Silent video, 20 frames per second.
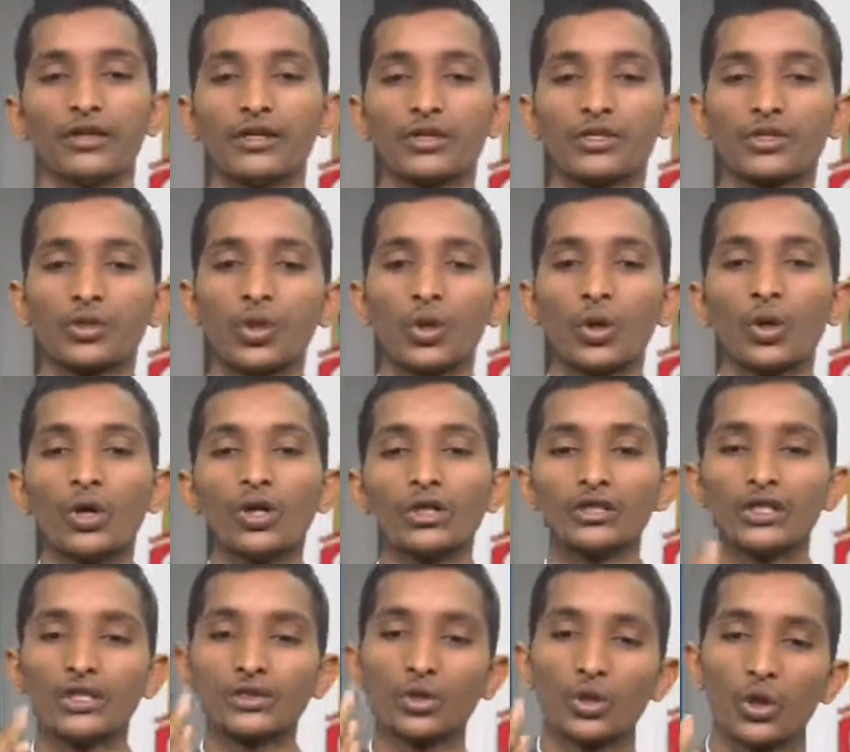So
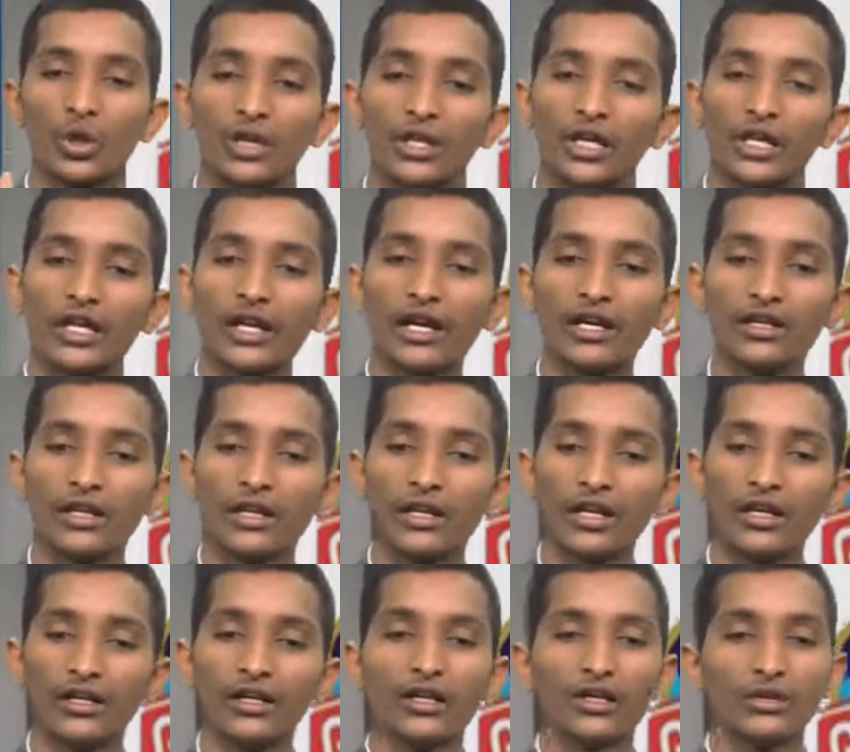that coronary
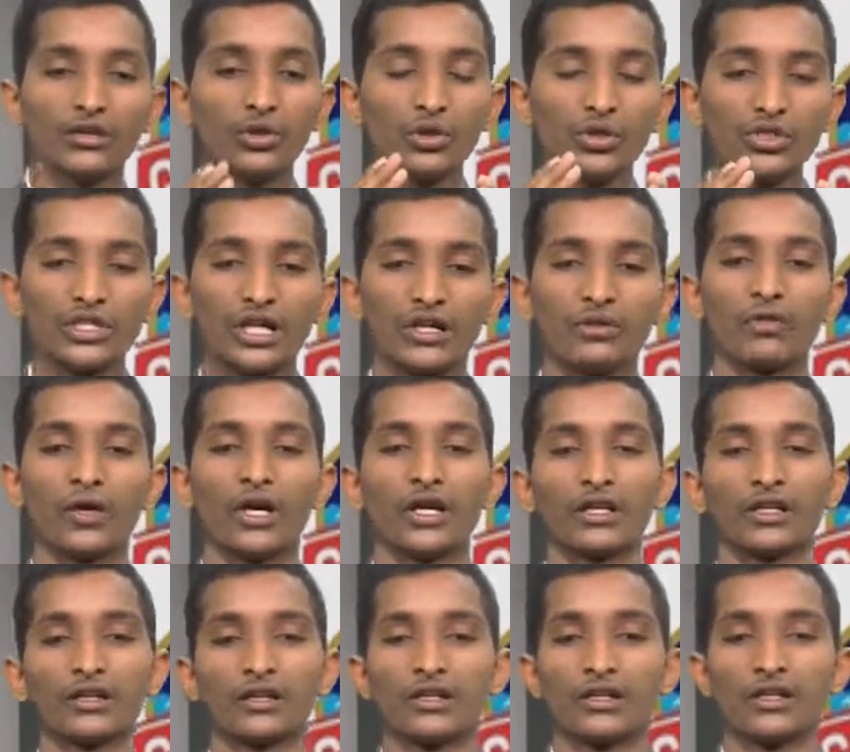artery does that
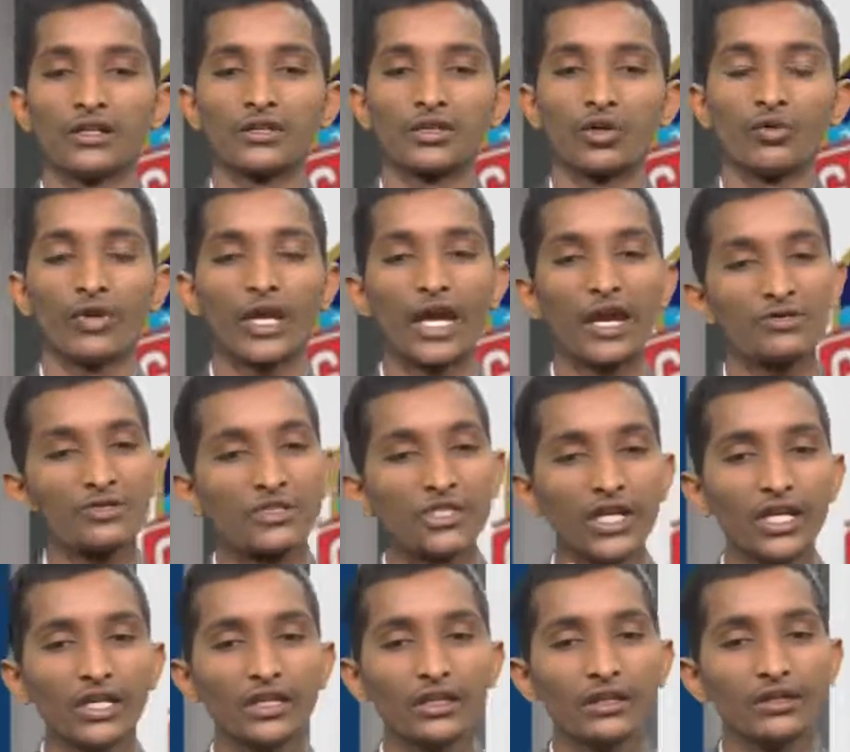work. So we have
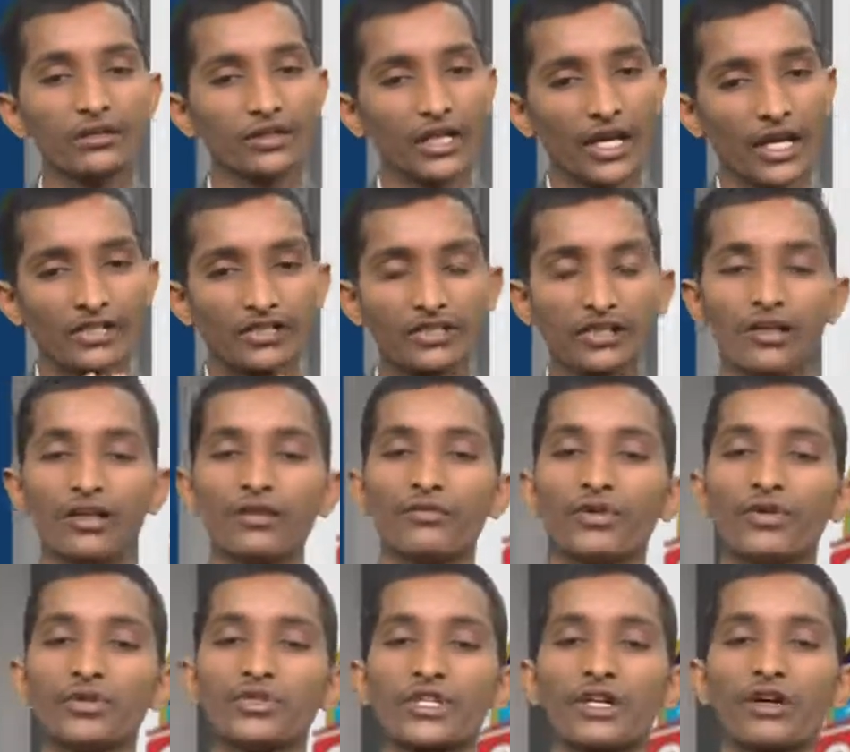seen the external
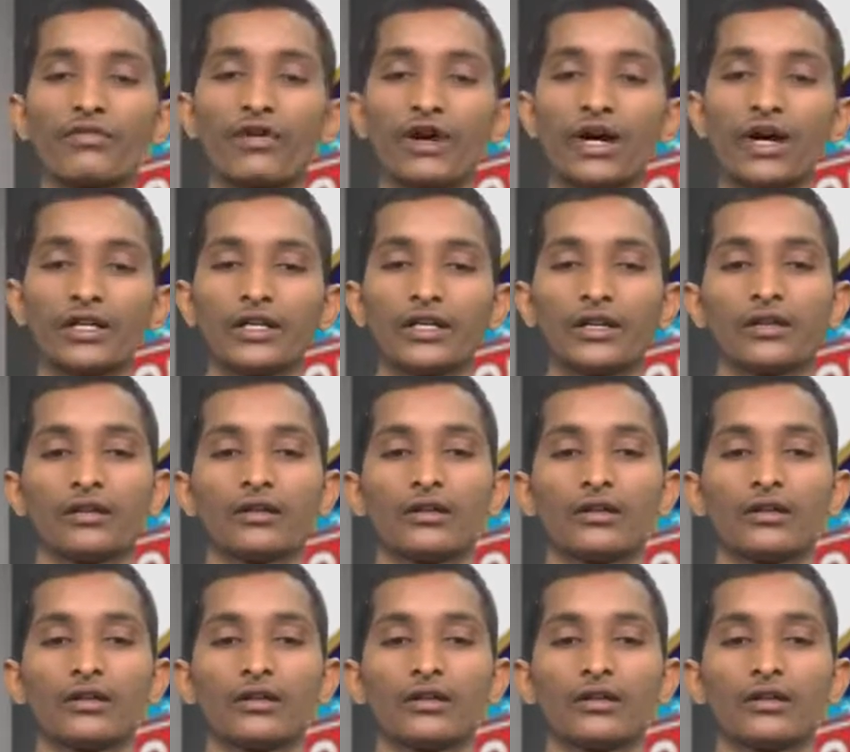feature of heart.